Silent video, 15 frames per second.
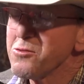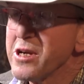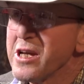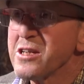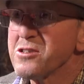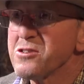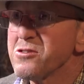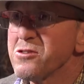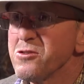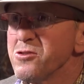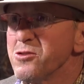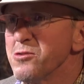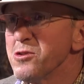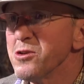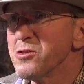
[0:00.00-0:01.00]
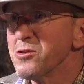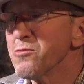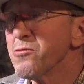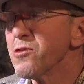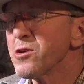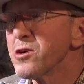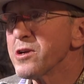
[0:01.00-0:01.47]
who gets the do good
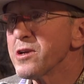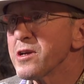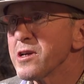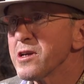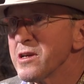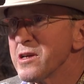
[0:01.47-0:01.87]
award.